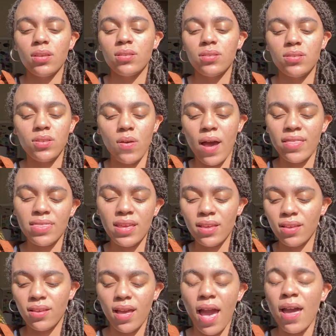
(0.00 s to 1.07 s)
So I
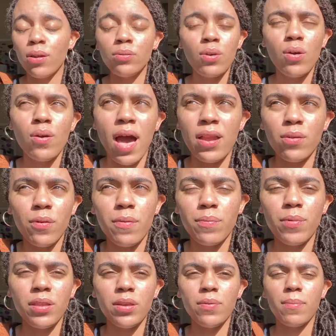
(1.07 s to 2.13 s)
don't
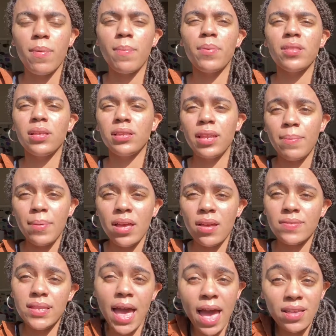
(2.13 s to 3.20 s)
really remember the limit
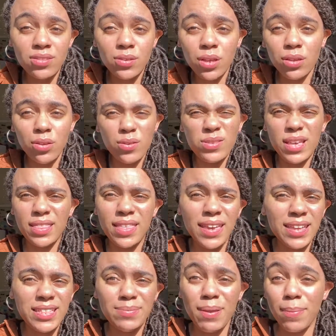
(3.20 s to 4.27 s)
of tags you can use. I think
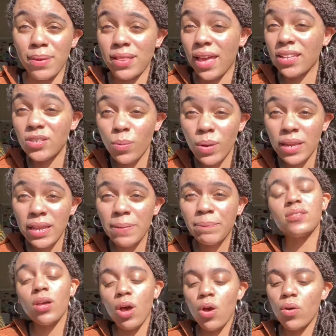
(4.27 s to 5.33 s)
it's maybe like 20.
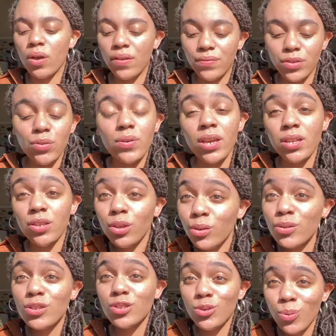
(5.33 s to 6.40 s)
So if you can
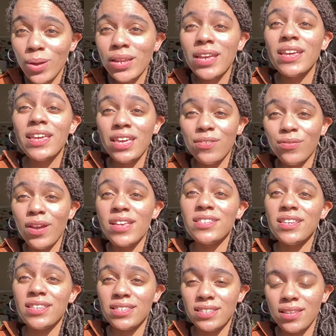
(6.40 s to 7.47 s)
use 20 key
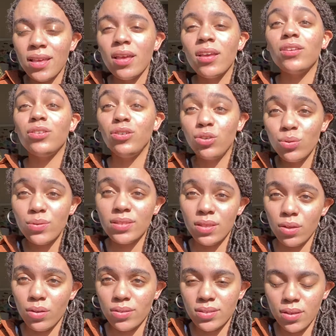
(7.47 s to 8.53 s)
phrases, use
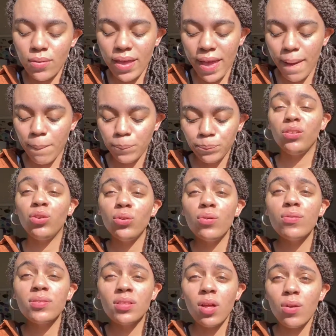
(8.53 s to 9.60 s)
those. Okay,
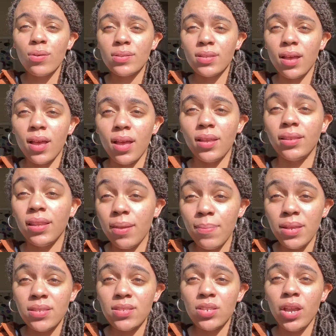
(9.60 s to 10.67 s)
use those
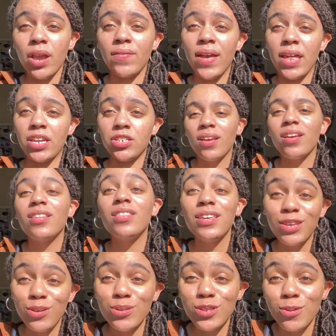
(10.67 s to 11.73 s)
limits to your advantage. The
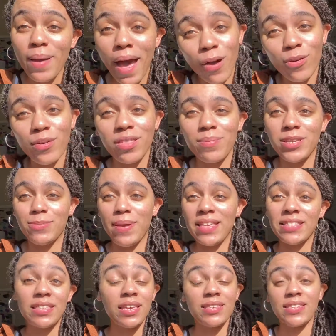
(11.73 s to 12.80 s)
YouTube algorithm is
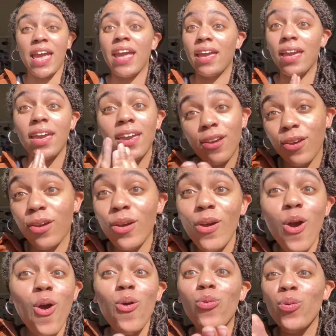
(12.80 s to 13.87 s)
basically saying, here,
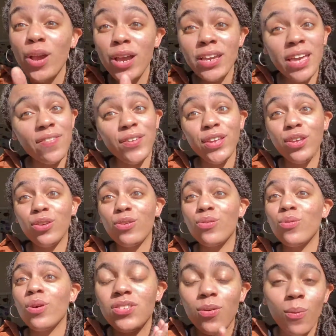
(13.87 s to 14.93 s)
we're giving
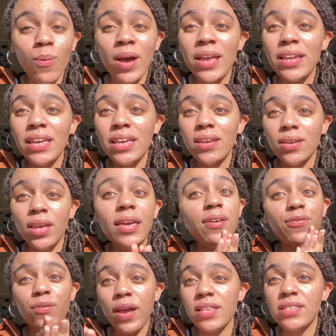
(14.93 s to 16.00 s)
you 20 key
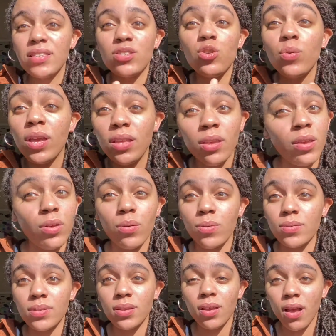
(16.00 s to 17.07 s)
phrases you can
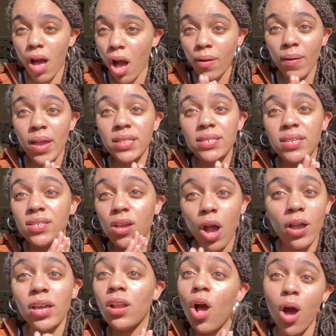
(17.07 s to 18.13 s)
use, all right, to
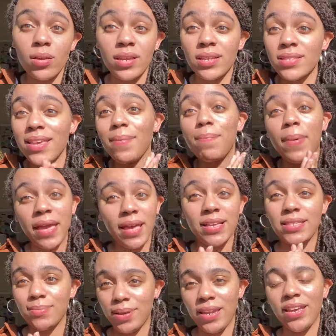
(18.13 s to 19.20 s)
target an audience and make
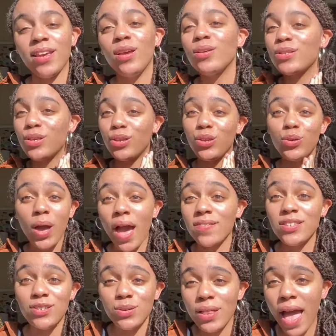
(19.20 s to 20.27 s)
us money. So you have
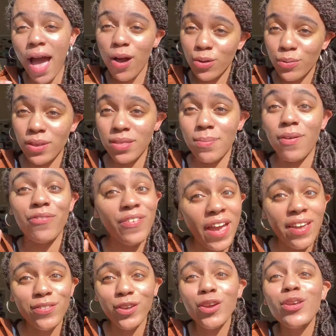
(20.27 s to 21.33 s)
to do the algorithm a
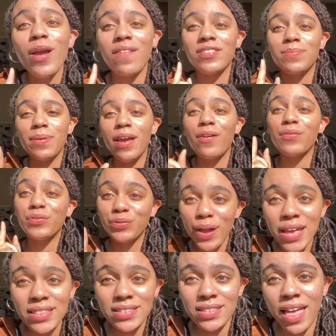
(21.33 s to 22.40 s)
favor. You have to be a
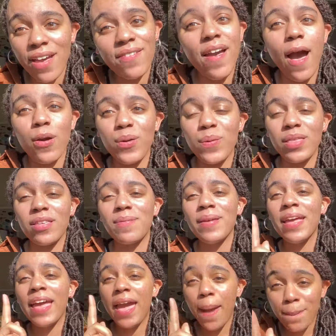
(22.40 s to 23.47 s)
friend to that algorithm
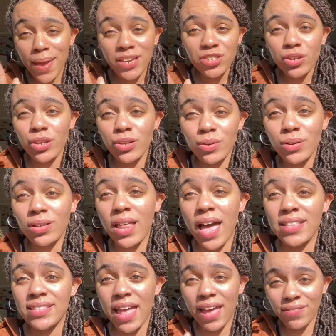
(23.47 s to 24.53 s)
and make sure you
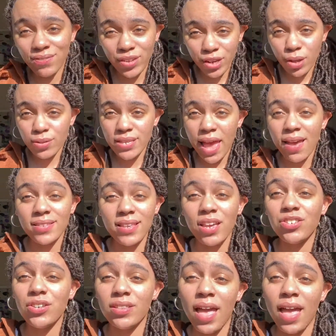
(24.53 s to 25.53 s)
utilize that video tag section.